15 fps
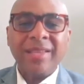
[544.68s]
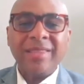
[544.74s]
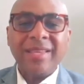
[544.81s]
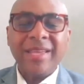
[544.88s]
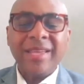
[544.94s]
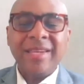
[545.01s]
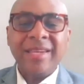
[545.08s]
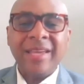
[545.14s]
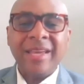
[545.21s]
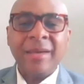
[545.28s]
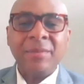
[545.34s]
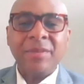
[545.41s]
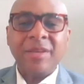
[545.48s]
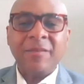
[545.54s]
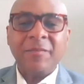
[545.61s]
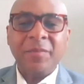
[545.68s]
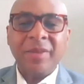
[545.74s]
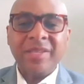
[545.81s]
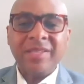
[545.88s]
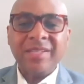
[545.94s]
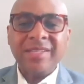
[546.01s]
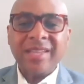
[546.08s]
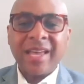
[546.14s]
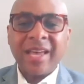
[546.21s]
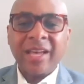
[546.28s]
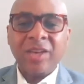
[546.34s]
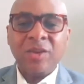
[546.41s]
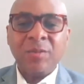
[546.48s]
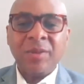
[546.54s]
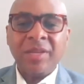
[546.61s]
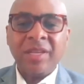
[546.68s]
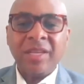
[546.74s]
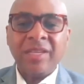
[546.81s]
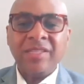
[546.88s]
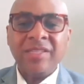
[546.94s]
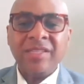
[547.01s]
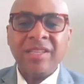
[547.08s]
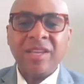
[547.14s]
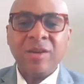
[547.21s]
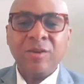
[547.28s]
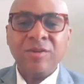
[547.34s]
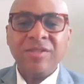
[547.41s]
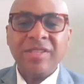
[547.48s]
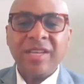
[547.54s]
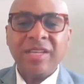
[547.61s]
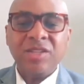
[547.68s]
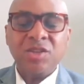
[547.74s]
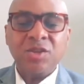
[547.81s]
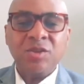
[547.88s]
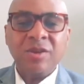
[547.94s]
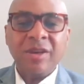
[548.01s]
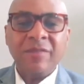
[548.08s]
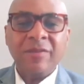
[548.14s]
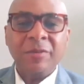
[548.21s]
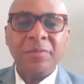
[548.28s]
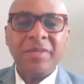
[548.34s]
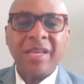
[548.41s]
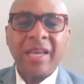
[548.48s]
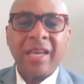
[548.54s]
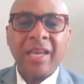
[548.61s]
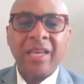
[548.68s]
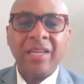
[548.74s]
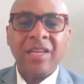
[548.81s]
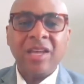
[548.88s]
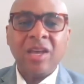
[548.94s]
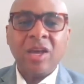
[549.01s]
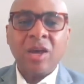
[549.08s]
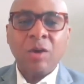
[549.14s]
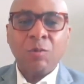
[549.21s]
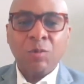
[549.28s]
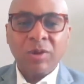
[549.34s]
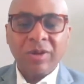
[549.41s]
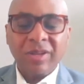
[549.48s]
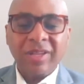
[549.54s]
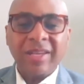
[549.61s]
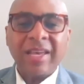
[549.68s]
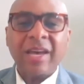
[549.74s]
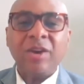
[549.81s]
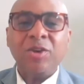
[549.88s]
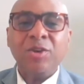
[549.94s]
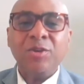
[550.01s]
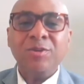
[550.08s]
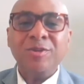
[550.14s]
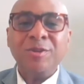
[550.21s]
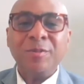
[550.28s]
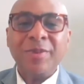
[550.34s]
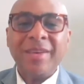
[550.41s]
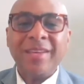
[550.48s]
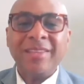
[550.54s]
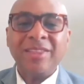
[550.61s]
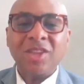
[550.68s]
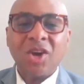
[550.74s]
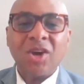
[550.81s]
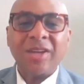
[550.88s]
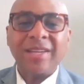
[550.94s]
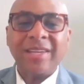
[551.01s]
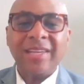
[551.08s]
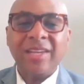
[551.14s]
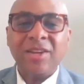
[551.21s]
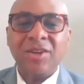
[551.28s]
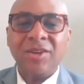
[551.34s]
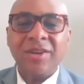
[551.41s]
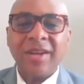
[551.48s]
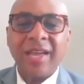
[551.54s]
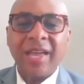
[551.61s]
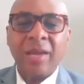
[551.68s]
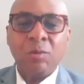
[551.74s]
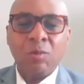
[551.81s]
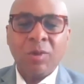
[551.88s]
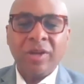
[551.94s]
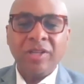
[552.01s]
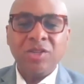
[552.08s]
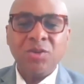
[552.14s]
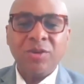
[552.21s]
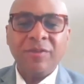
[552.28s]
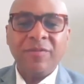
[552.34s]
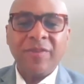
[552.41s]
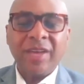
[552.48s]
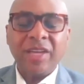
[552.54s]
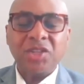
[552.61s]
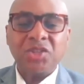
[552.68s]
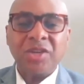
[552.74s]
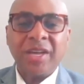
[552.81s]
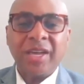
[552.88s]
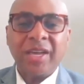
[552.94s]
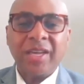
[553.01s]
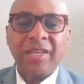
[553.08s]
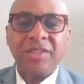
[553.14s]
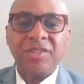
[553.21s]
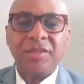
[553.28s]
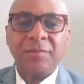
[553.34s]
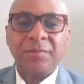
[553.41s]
and depth of business acumen and skill sets you have obtained will allow you to be a thought leader and one to affect change.